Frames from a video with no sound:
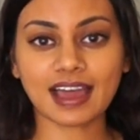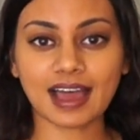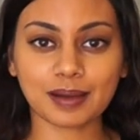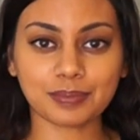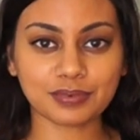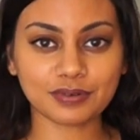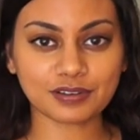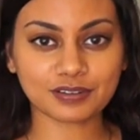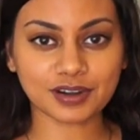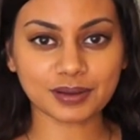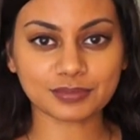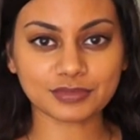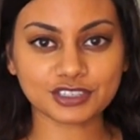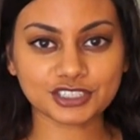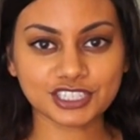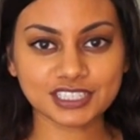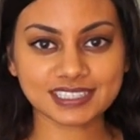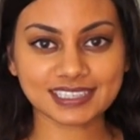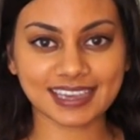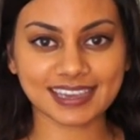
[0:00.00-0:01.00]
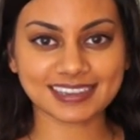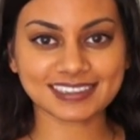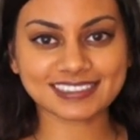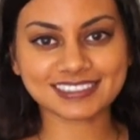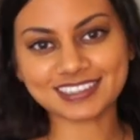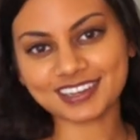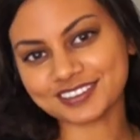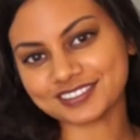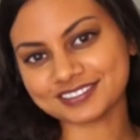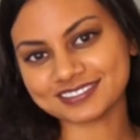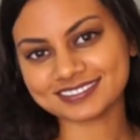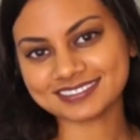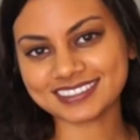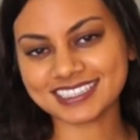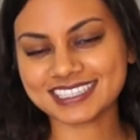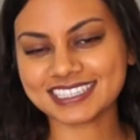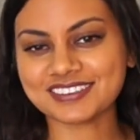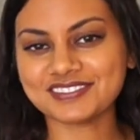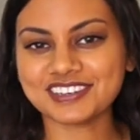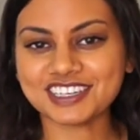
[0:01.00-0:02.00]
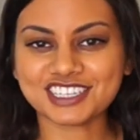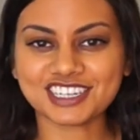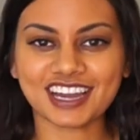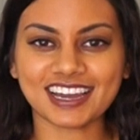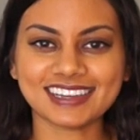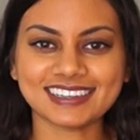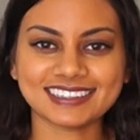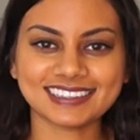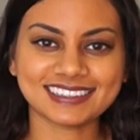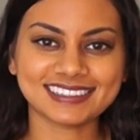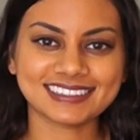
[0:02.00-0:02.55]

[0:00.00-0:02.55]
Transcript: apple crumble cheesecake. So let's give it a shot.